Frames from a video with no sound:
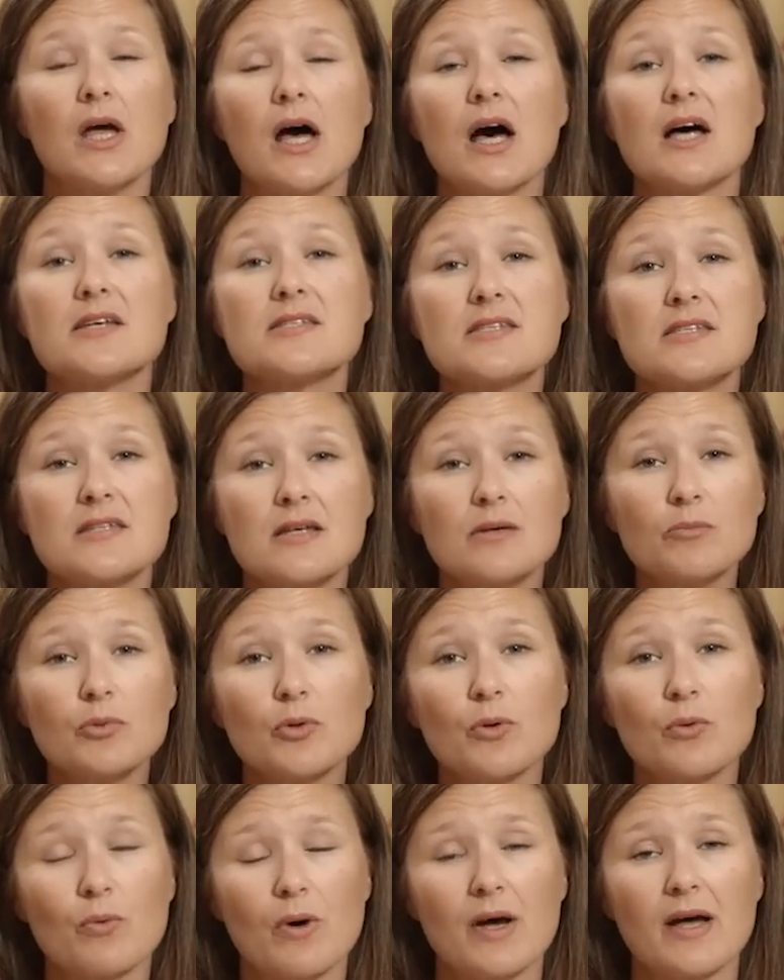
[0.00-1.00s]
a
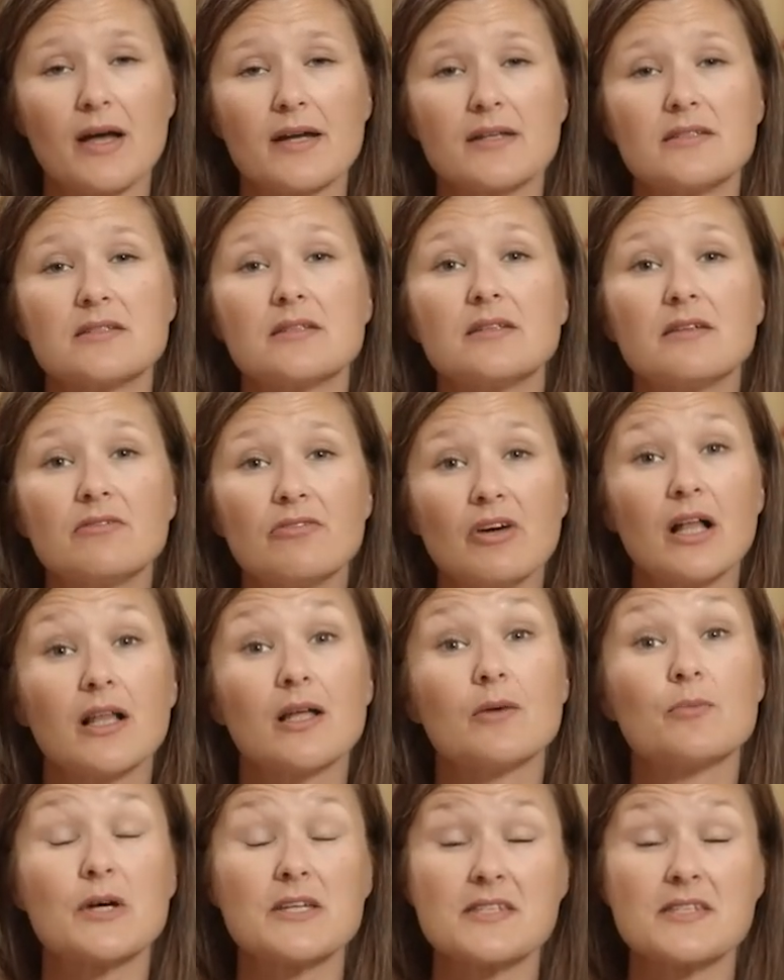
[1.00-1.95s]
simple way to develop